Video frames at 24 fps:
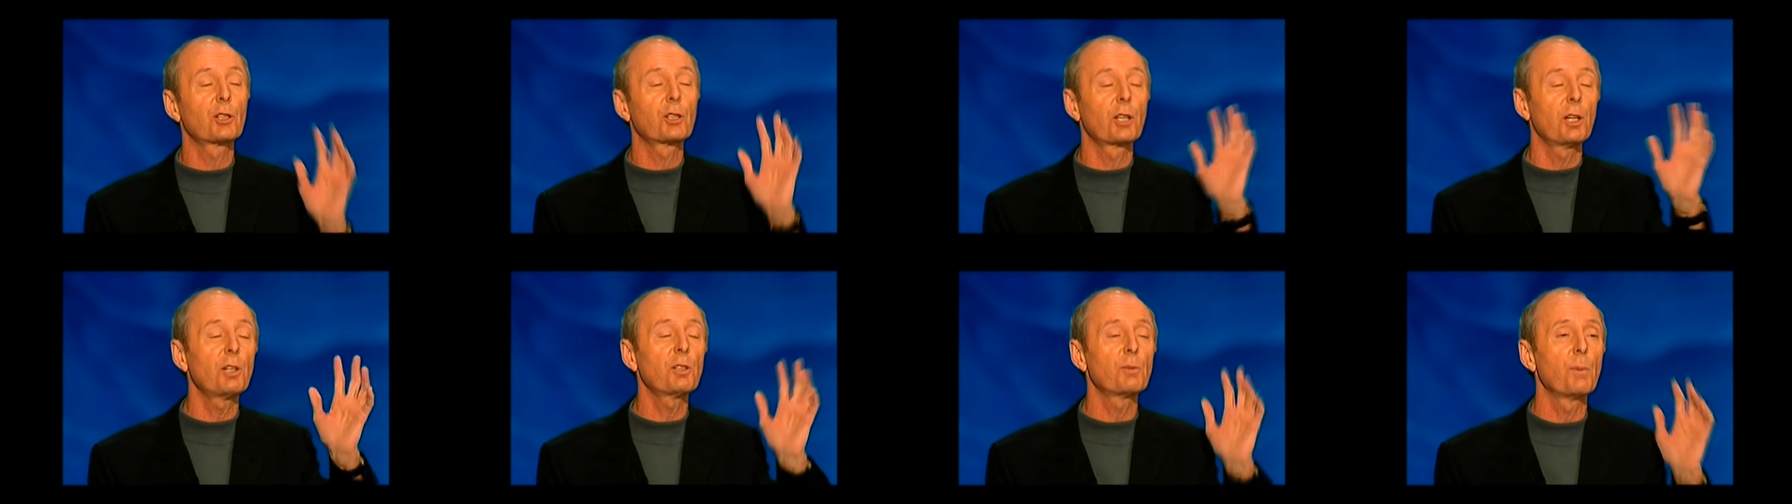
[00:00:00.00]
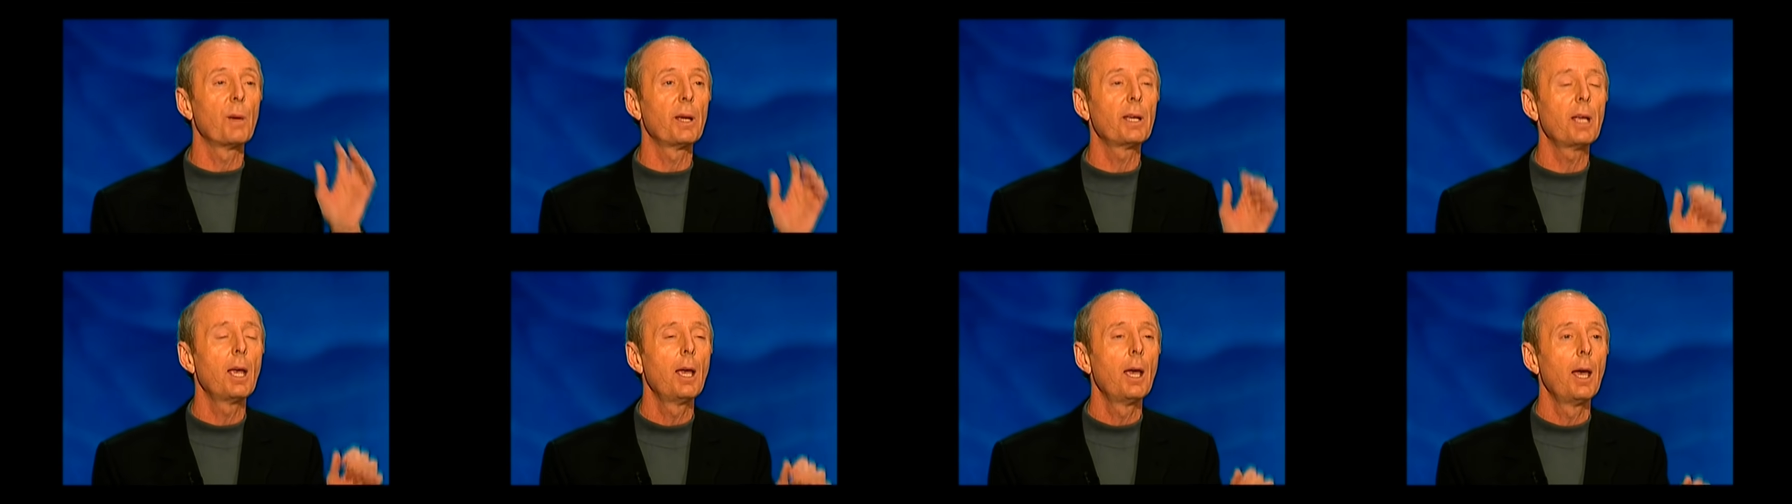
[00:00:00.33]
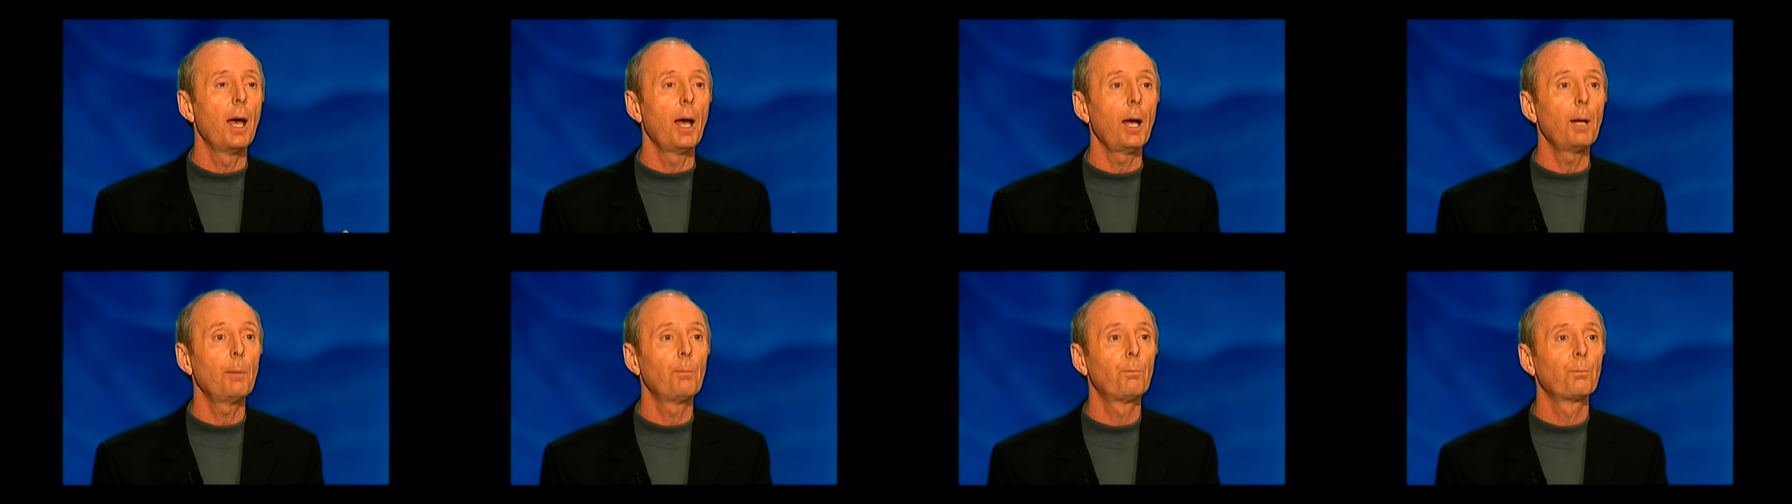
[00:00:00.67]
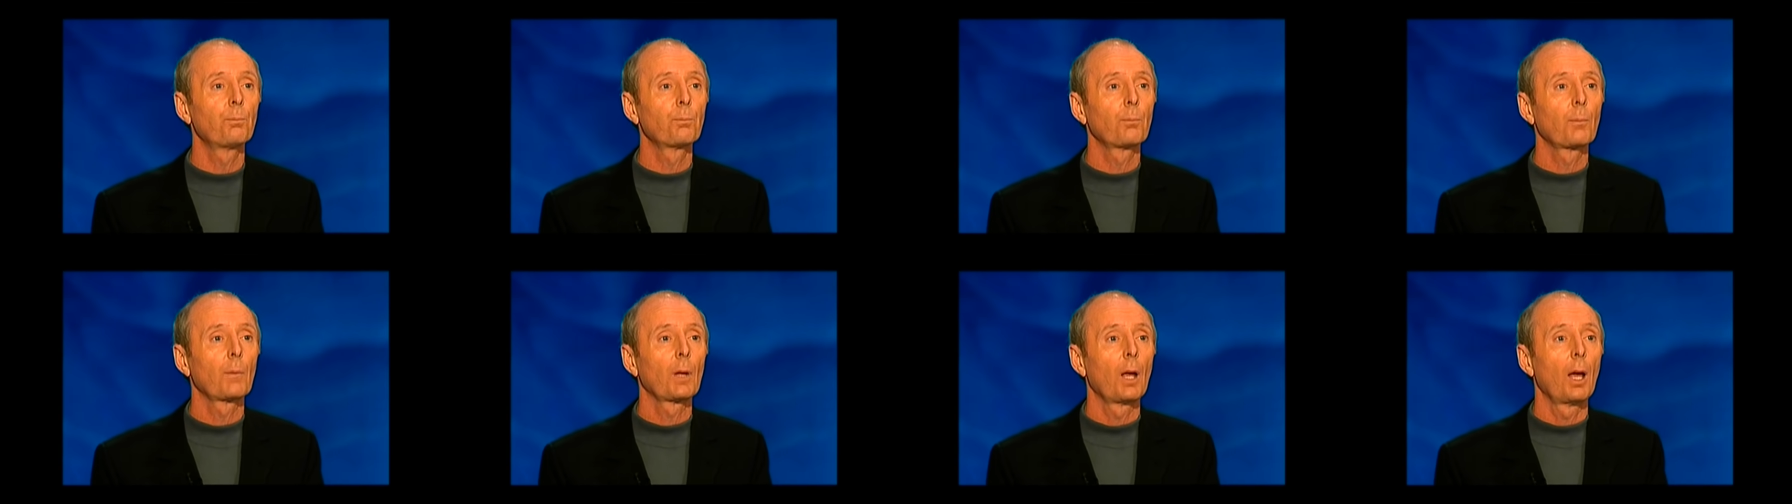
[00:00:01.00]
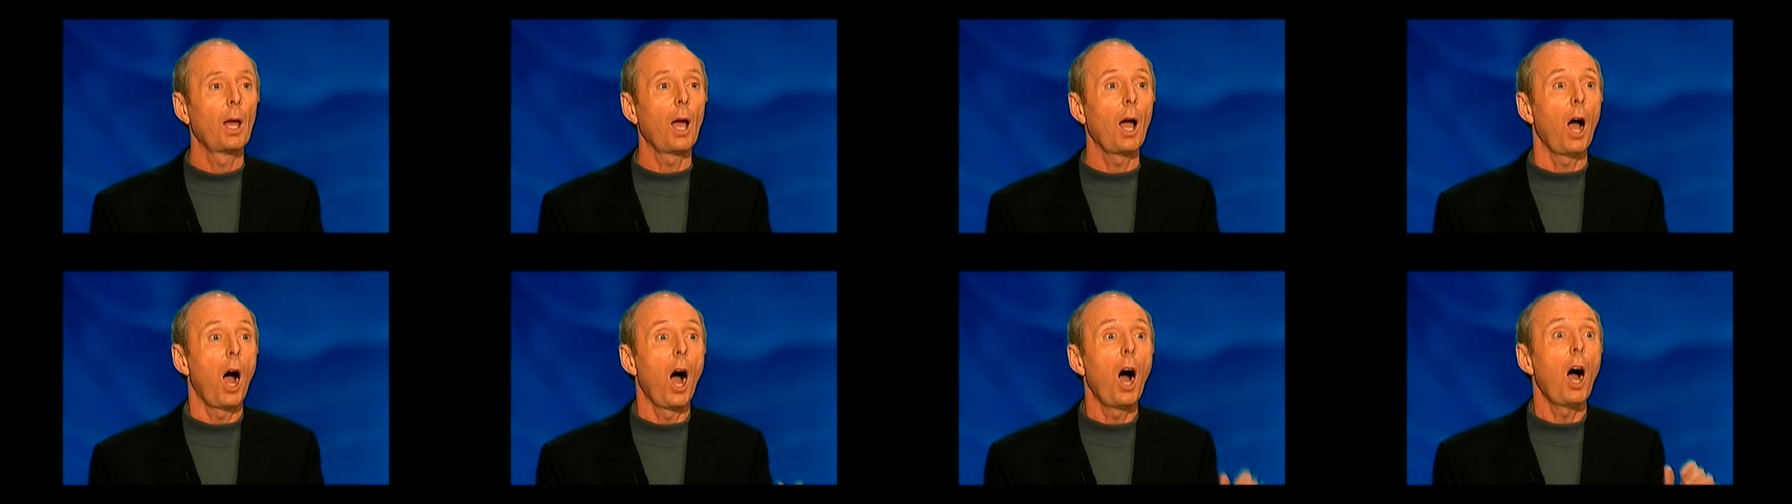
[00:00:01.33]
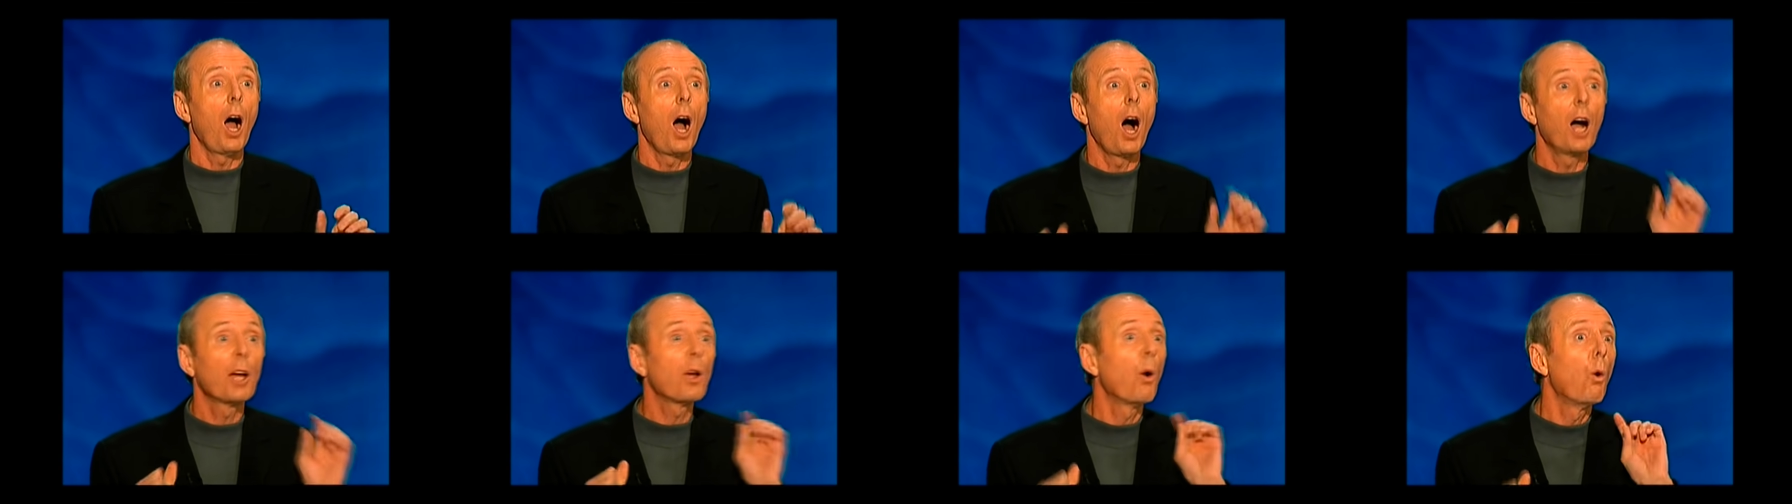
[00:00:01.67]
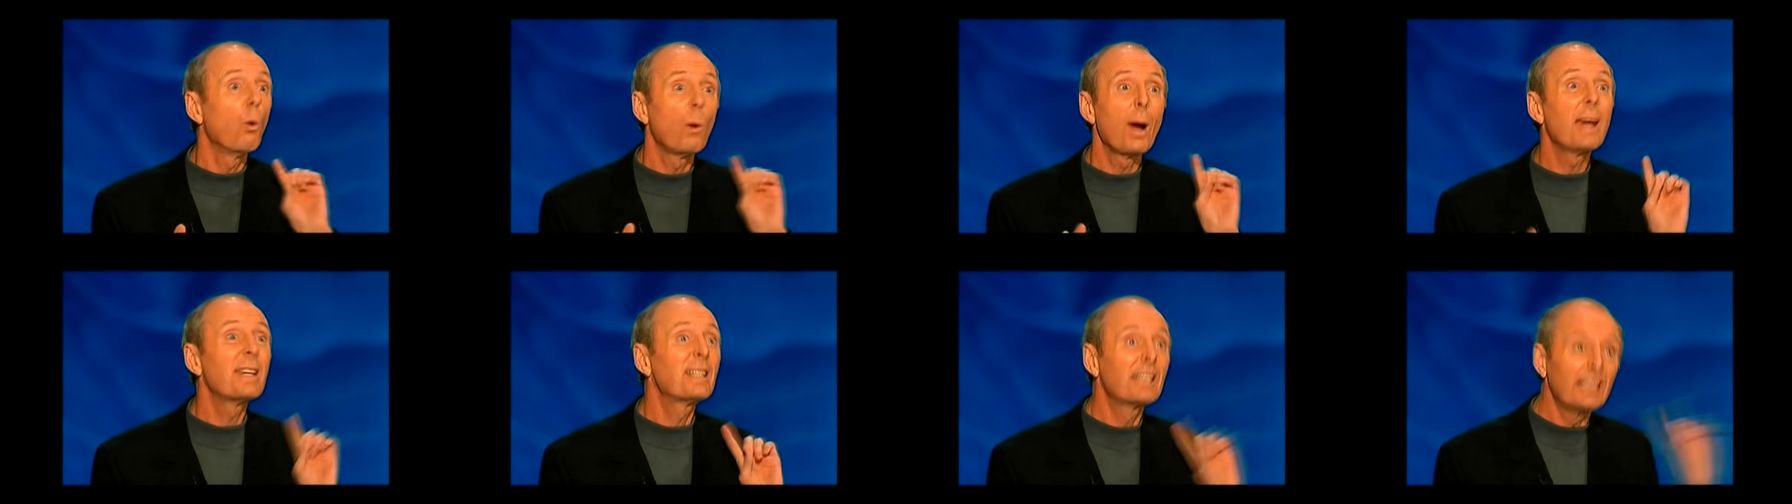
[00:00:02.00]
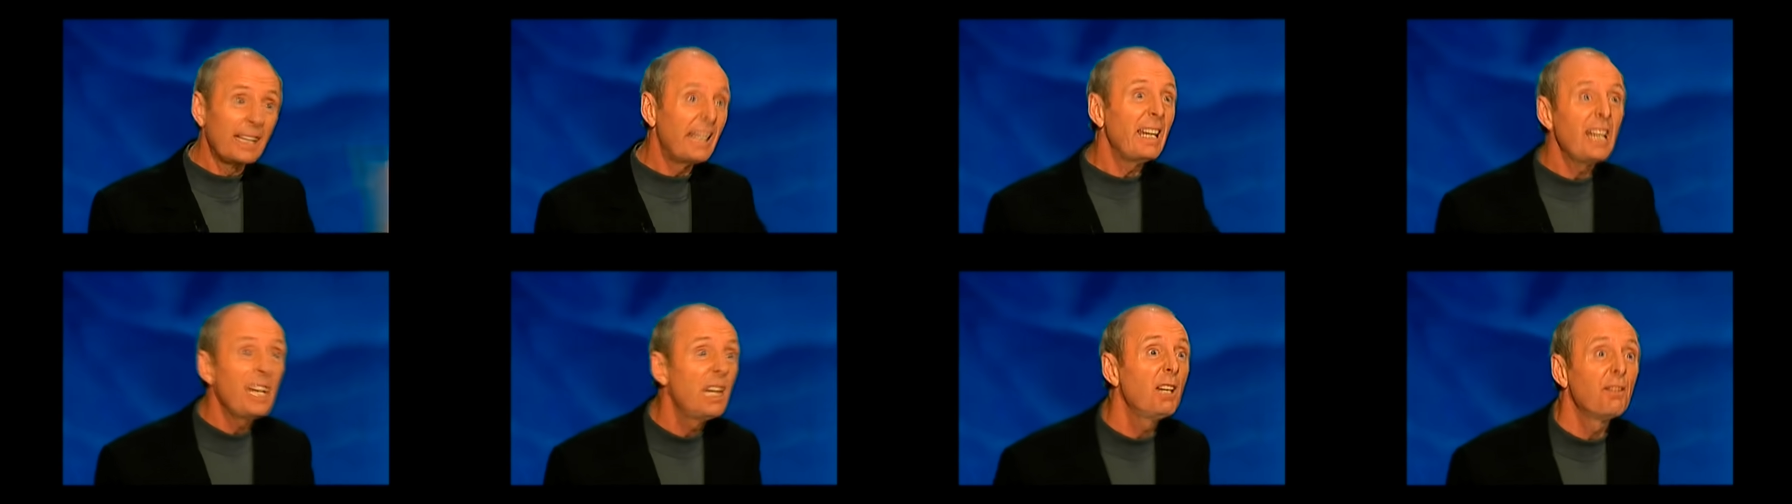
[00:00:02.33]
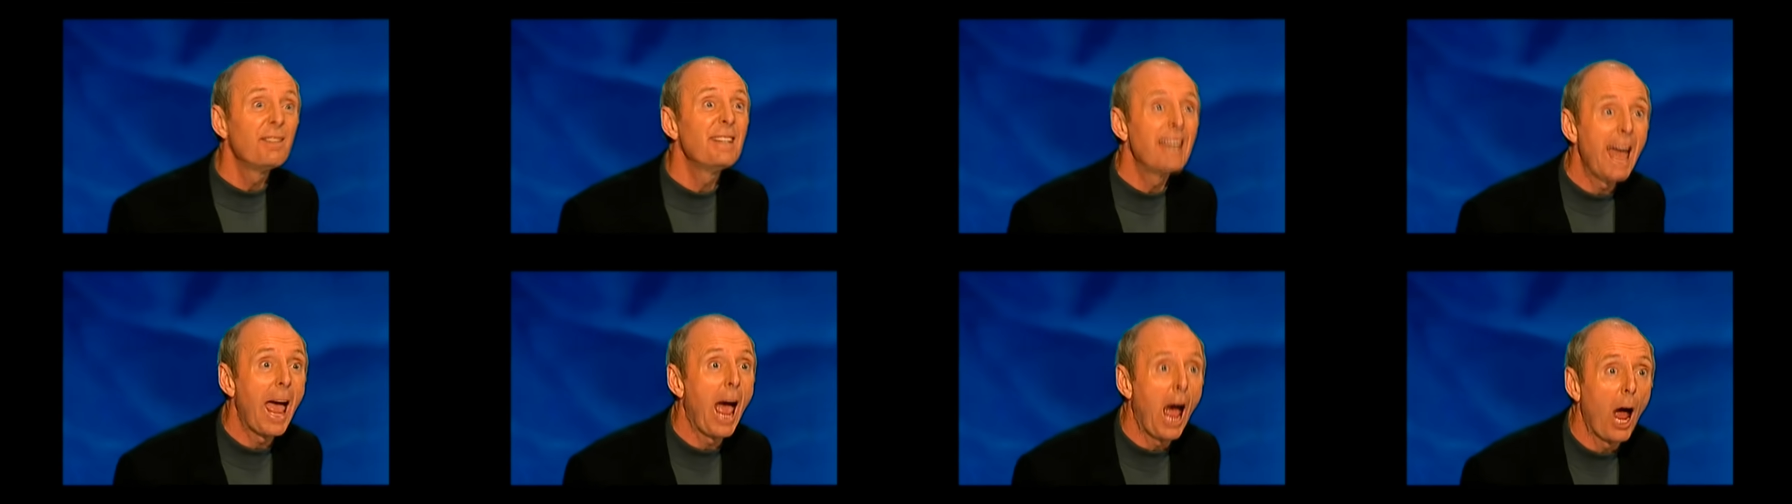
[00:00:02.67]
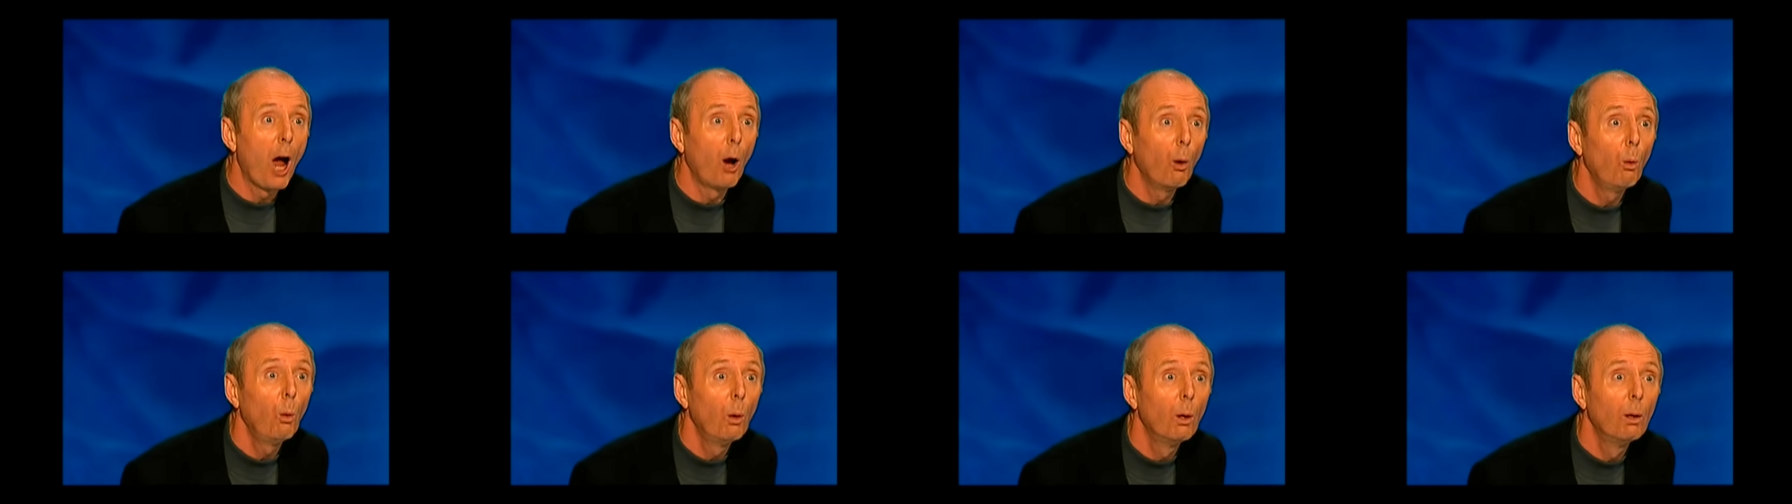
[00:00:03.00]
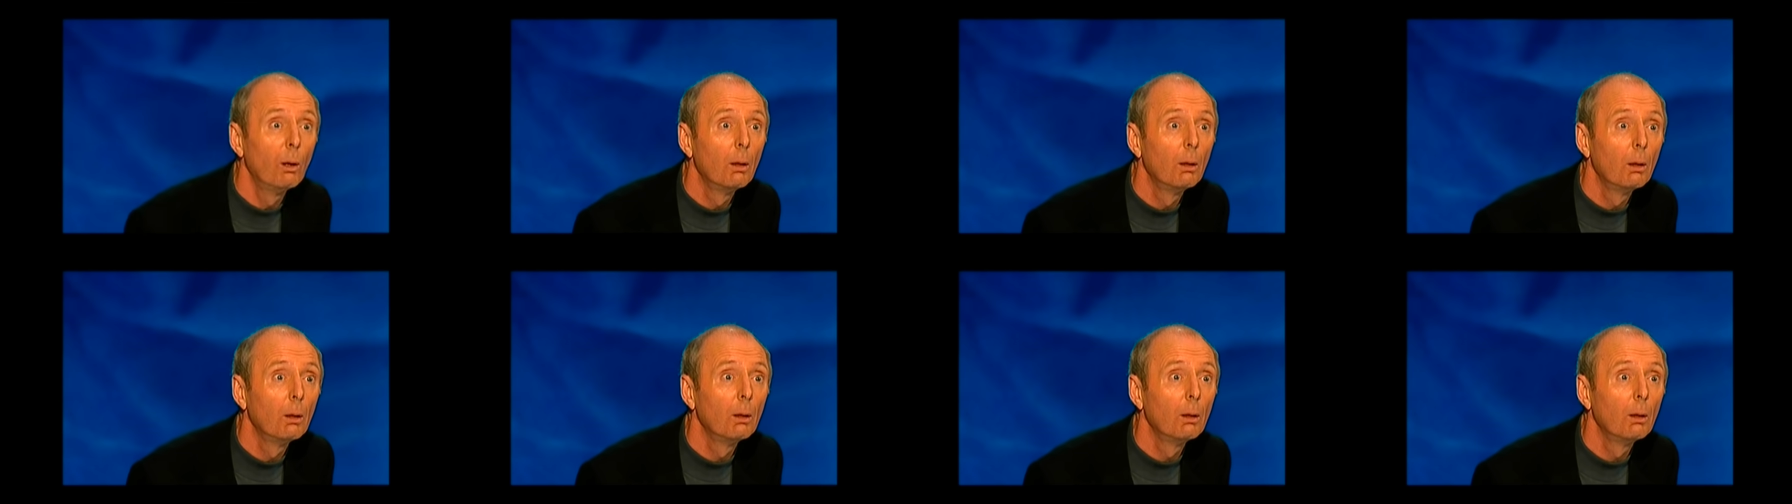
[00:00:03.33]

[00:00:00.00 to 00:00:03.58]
excuse me, I always leave now.